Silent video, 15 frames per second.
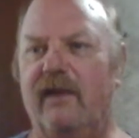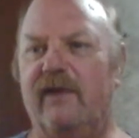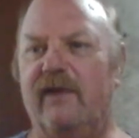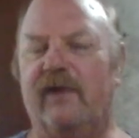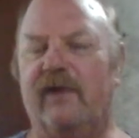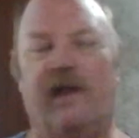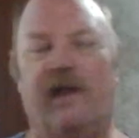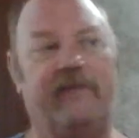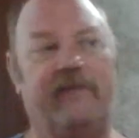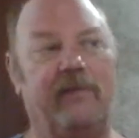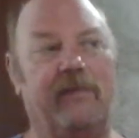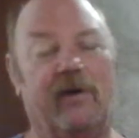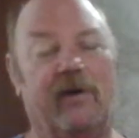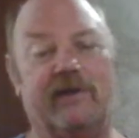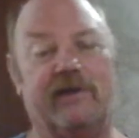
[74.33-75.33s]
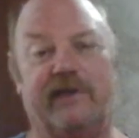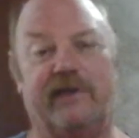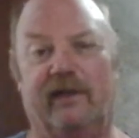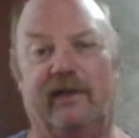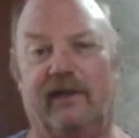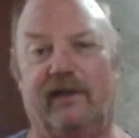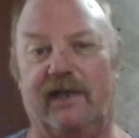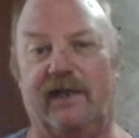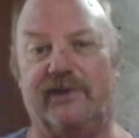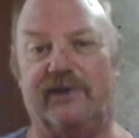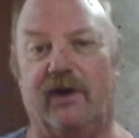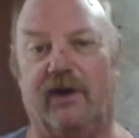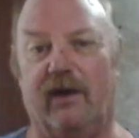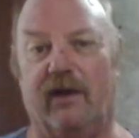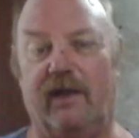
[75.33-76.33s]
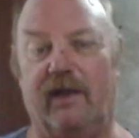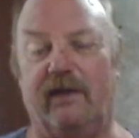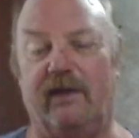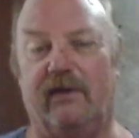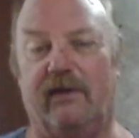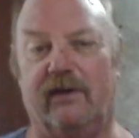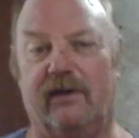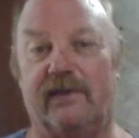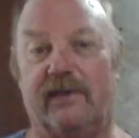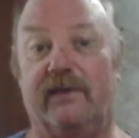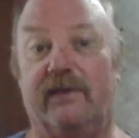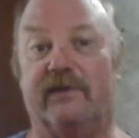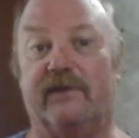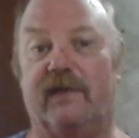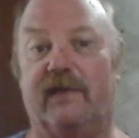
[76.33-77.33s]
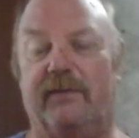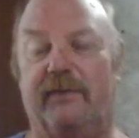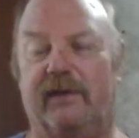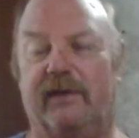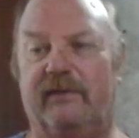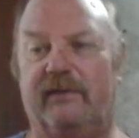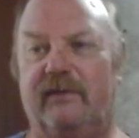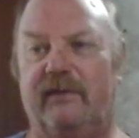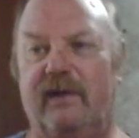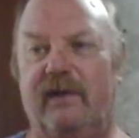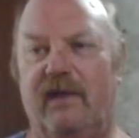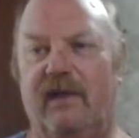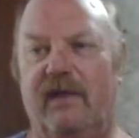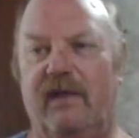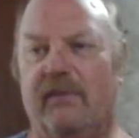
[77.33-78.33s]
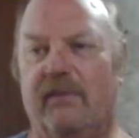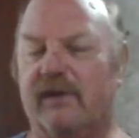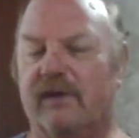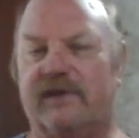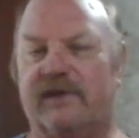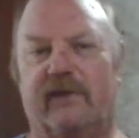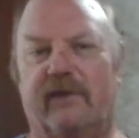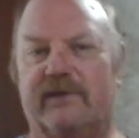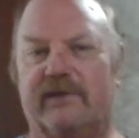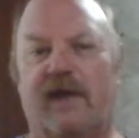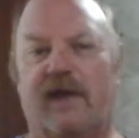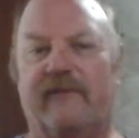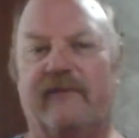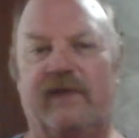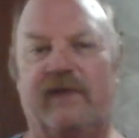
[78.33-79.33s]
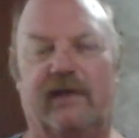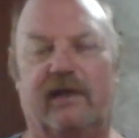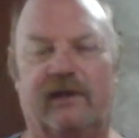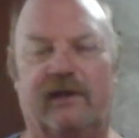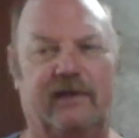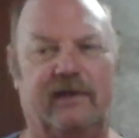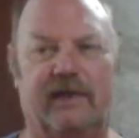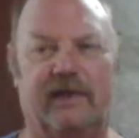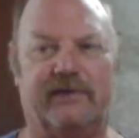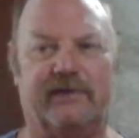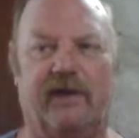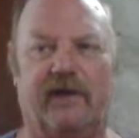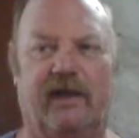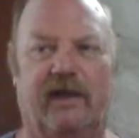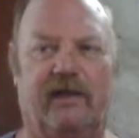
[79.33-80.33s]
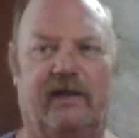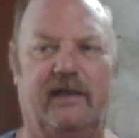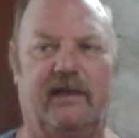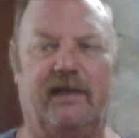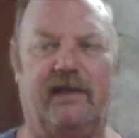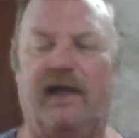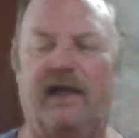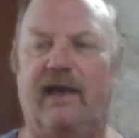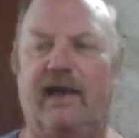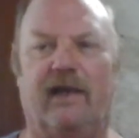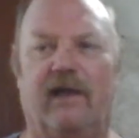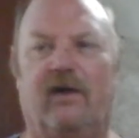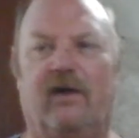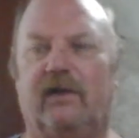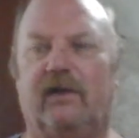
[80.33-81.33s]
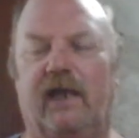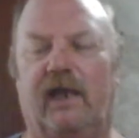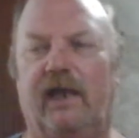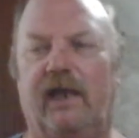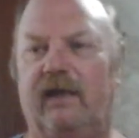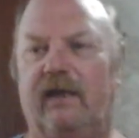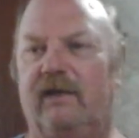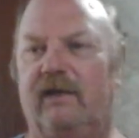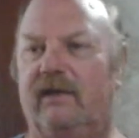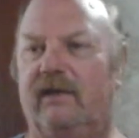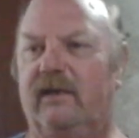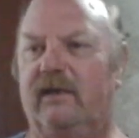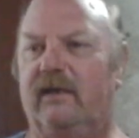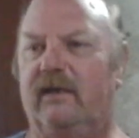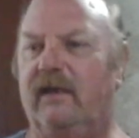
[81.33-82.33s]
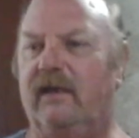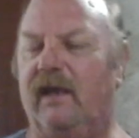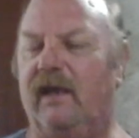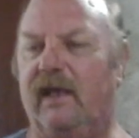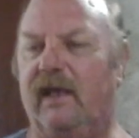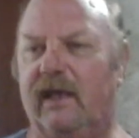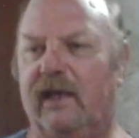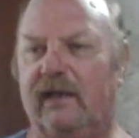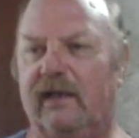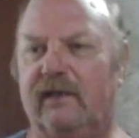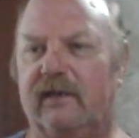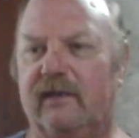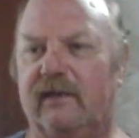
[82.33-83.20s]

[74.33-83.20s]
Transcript: The lovely Marcel and Charlie are still sleeping. Marcel was not feeling good yesterday. Had a headache all day and